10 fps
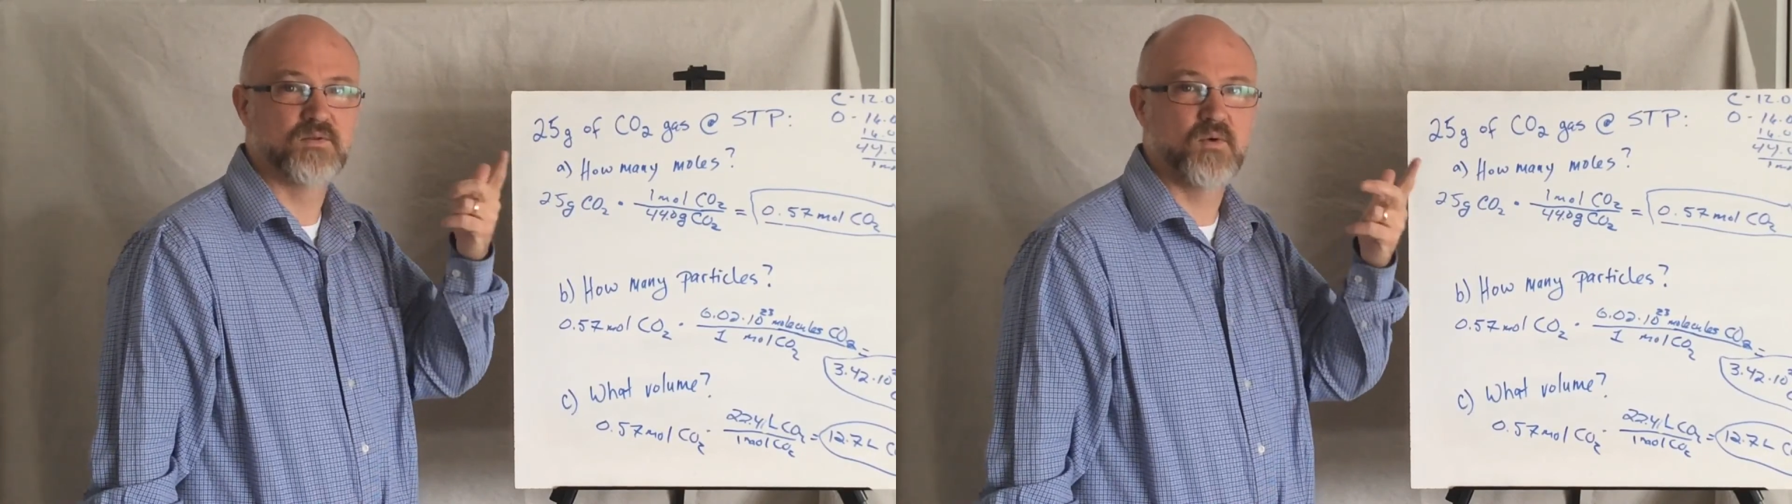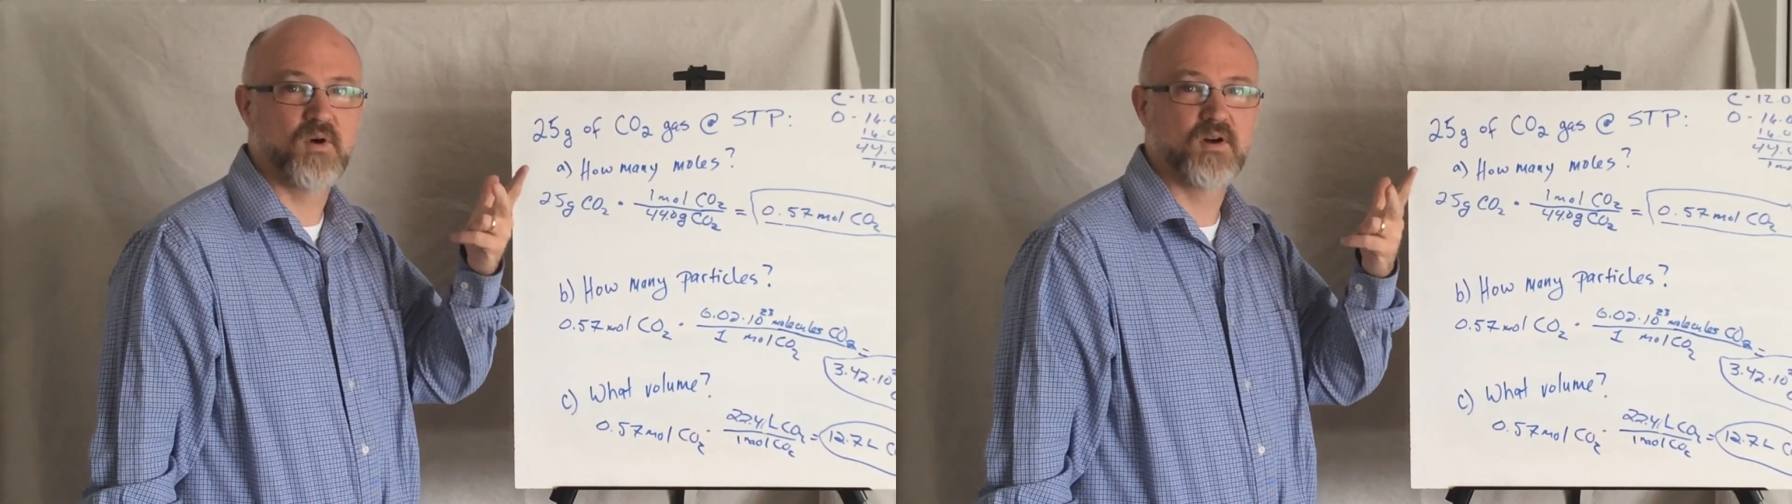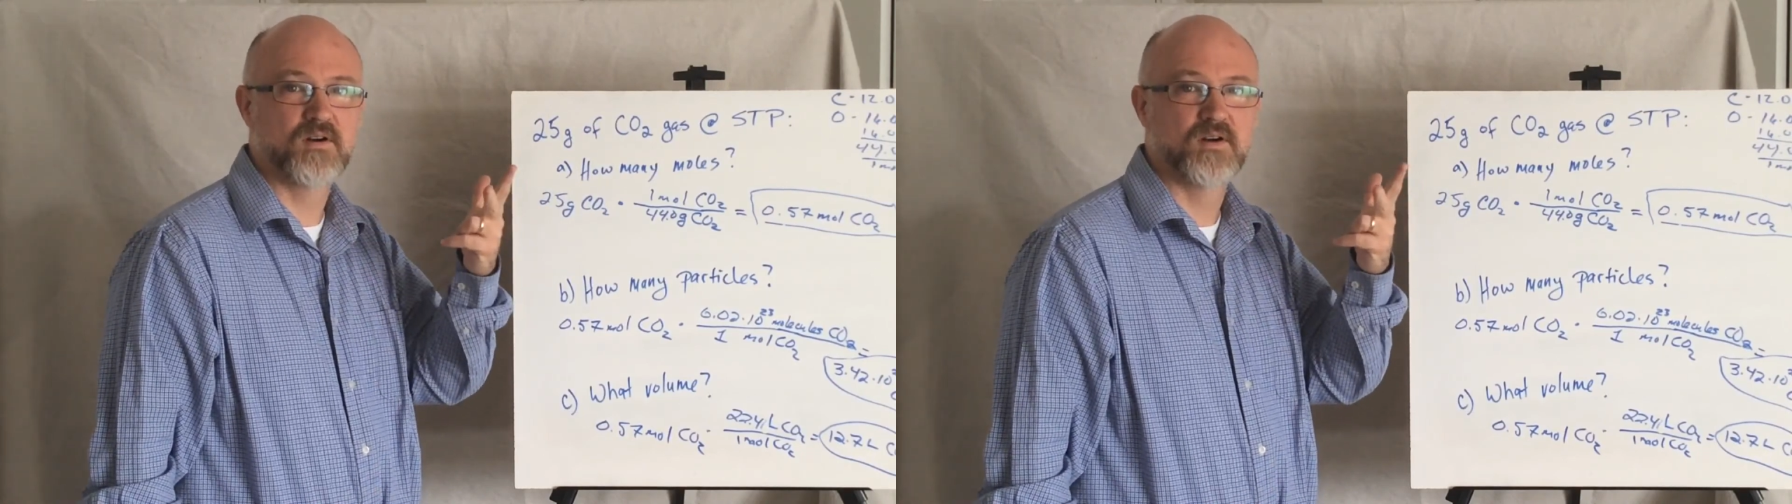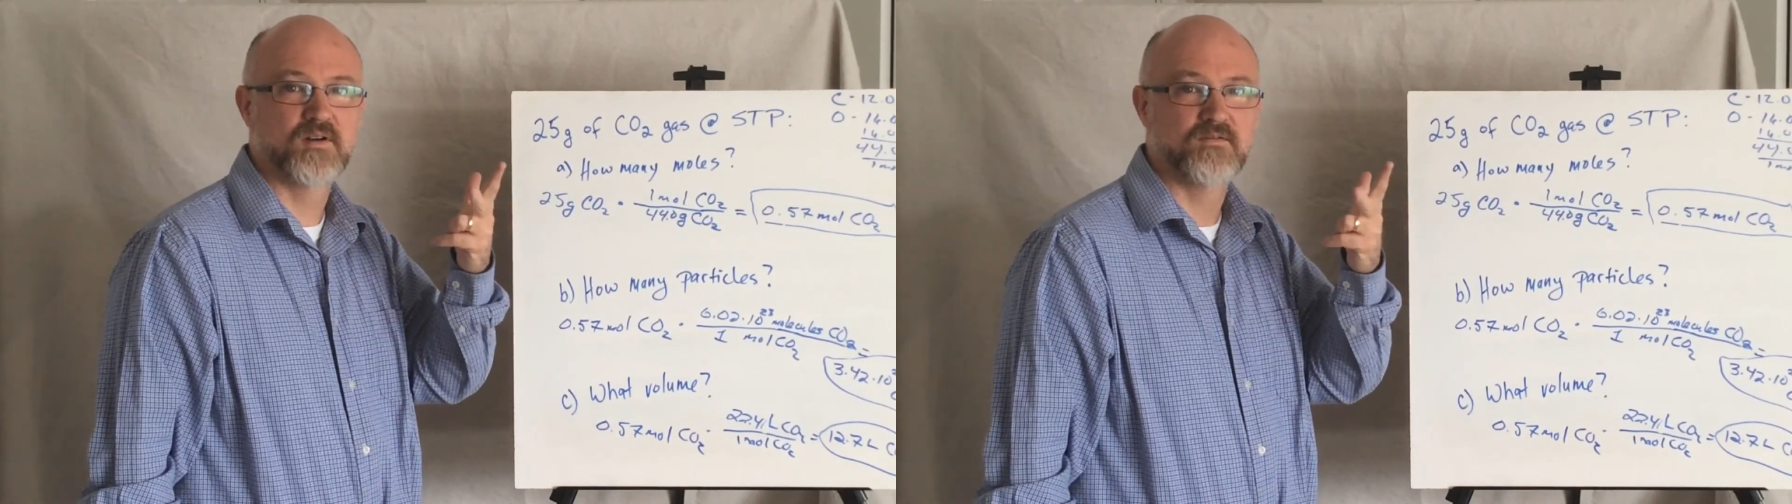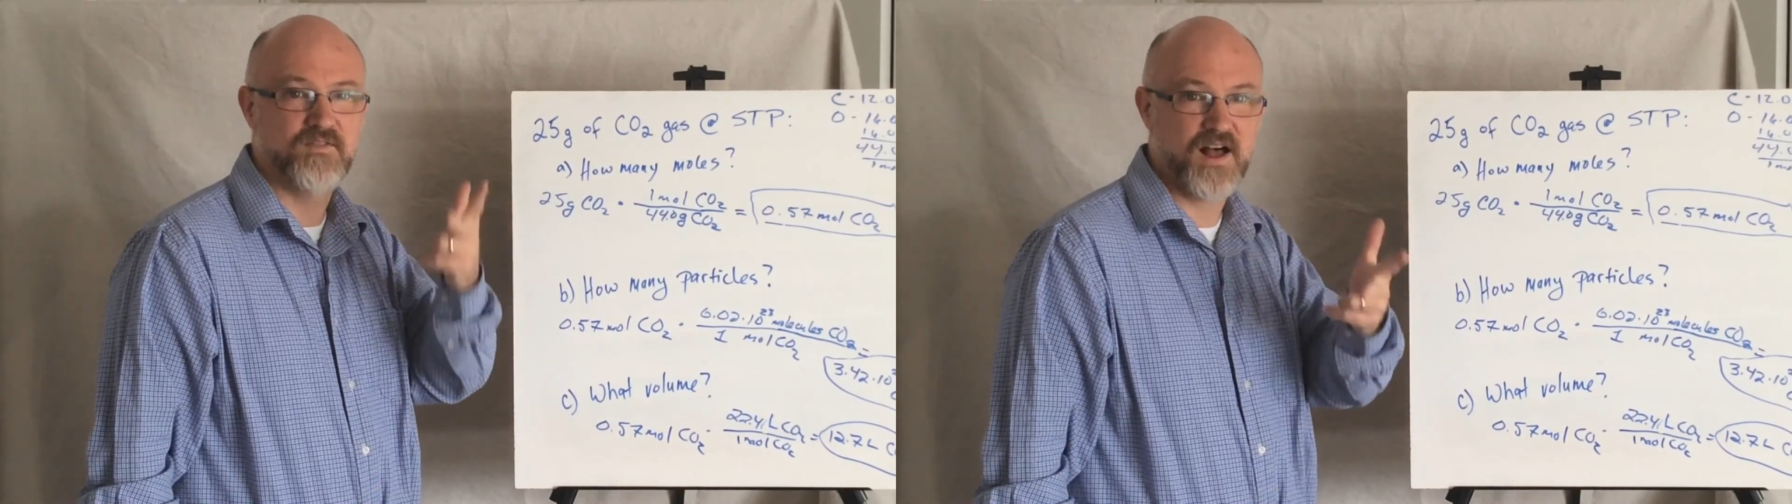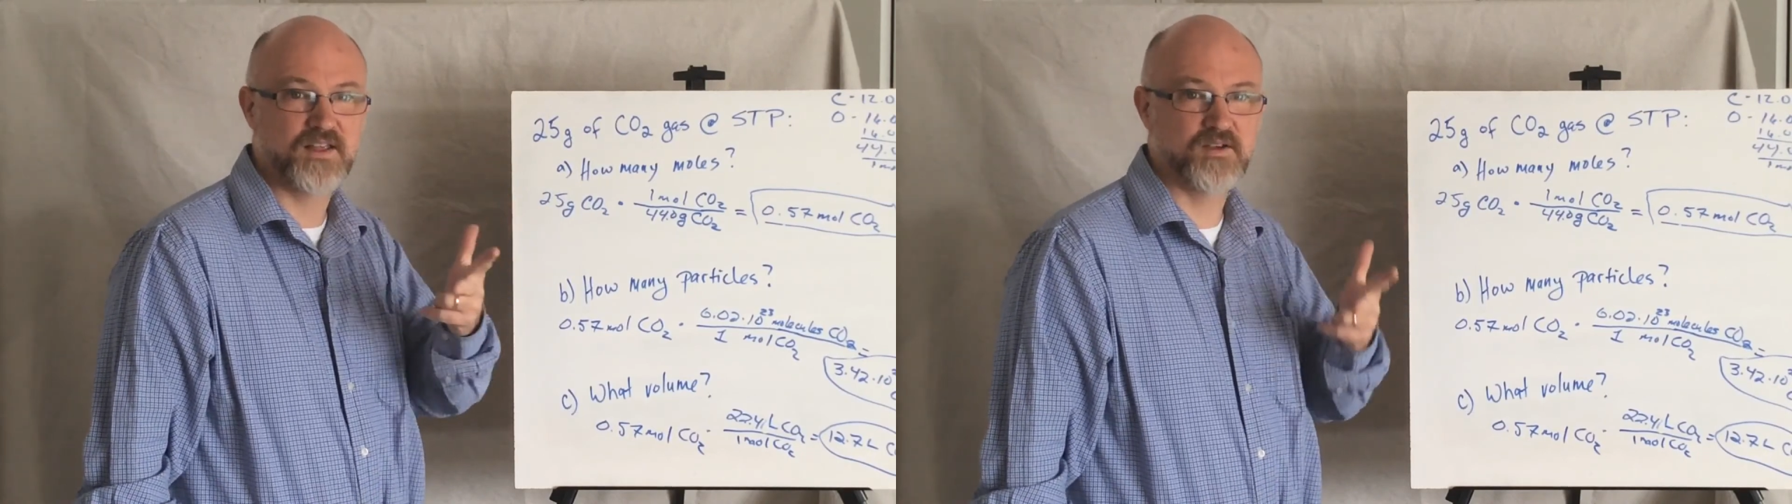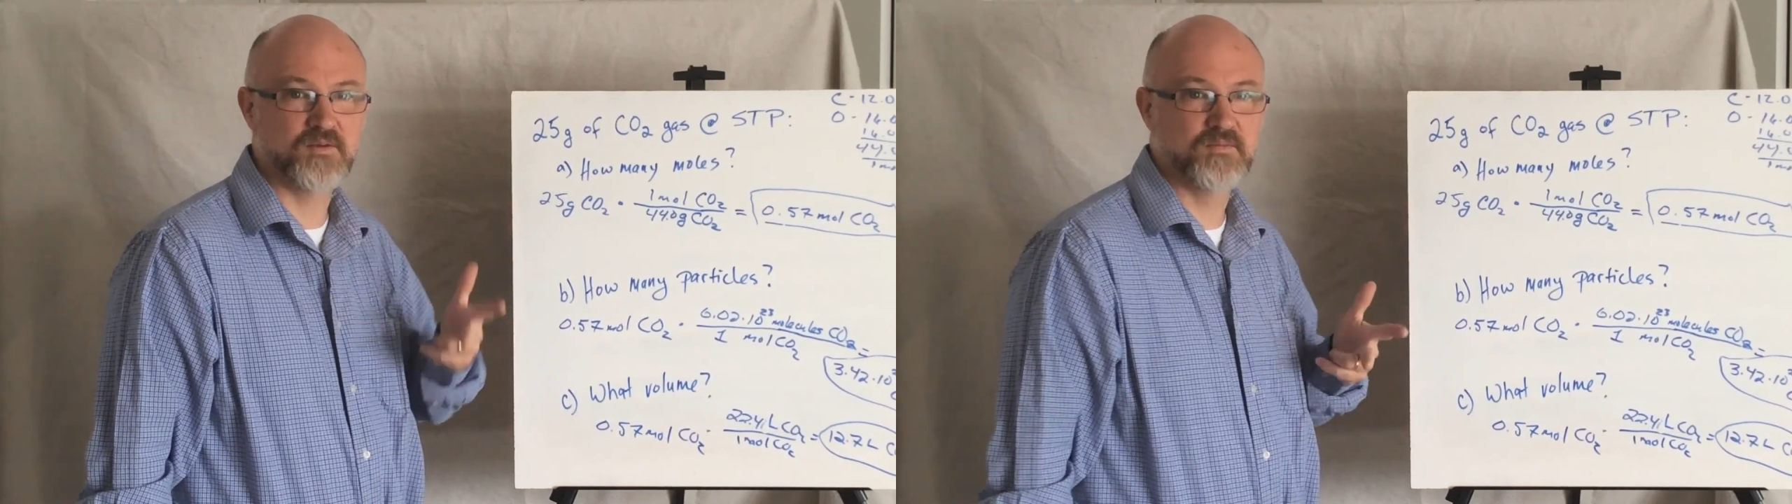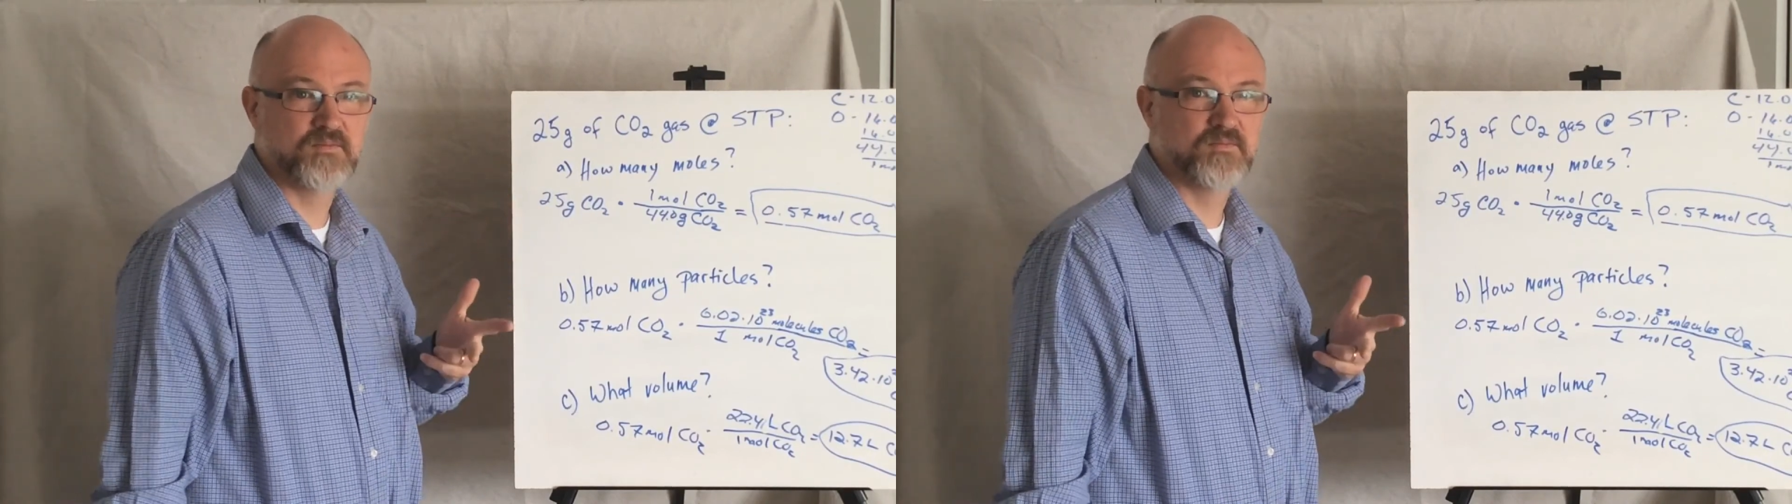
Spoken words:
or volume,